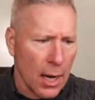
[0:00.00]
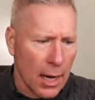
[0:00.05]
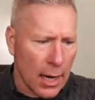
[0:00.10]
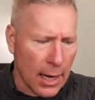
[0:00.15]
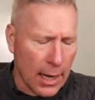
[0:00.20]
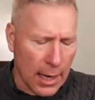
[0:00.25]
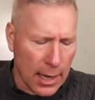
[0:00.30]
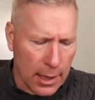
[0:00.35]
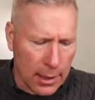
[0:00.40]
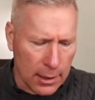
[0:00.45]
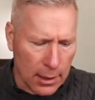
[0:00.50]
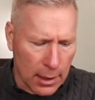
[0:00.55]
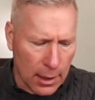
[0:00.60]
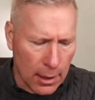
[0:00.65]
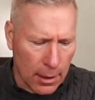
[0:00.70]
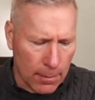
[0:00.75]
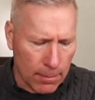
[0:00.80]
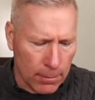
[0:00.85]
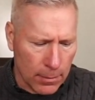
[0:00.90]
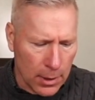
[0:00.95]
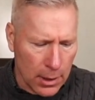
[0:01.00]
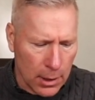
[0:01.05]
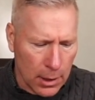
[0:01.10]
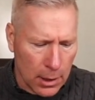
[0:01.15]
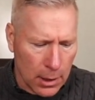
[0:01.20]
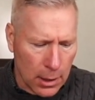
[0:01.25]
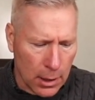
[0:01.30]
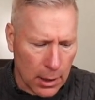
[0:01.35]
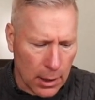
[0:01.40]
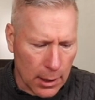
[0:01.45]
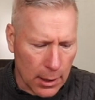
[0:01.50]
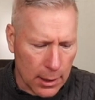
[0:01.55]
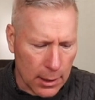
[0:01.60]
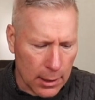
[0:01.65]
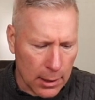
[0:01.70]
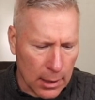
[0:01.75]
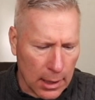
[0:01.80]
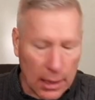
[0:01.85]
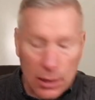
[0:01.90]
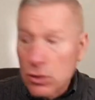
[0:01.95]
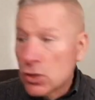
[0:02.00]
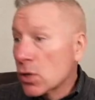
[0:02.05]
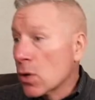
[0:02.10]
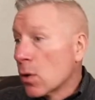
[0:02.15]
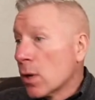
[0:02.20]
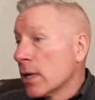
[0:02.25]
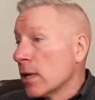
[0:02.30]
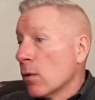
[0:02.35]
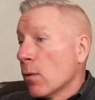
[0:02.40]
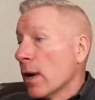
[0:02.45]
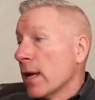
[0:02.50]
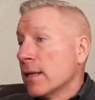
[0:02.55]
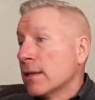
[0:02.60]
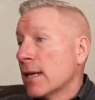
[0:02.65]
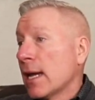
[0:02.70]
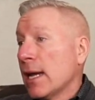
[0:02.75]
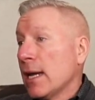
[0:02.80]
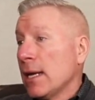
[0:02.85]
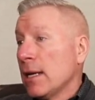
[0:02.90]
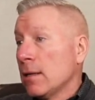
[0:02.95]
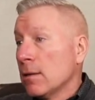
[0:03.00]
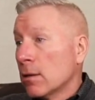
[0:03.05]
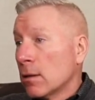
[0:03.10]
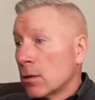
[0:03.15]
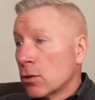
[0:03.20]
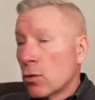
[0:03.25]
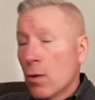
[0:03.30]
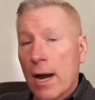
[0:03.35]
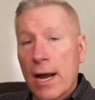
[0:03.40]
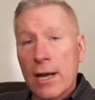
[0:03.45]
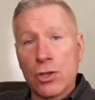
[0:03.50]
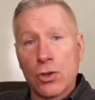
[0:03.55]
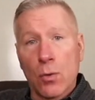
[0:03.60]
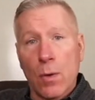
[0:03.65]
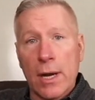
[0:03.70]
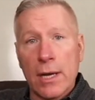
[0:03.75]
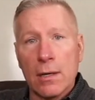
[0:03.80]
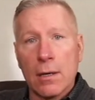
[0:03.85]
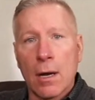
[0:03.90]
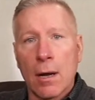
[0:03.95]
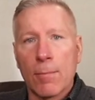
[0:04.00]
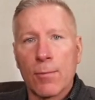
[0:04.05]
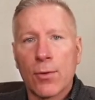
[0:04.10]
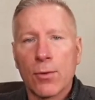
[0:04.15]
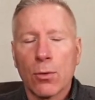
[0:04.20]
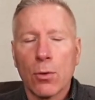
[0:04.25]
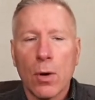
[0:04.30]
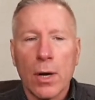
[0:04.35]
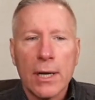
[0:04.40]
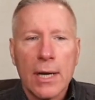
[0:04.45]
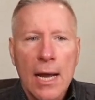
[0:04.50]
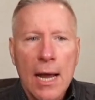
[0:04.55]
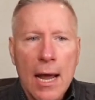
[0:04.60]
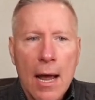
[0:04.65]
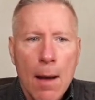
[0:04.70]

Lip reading: And so anyway, they graduate up through it.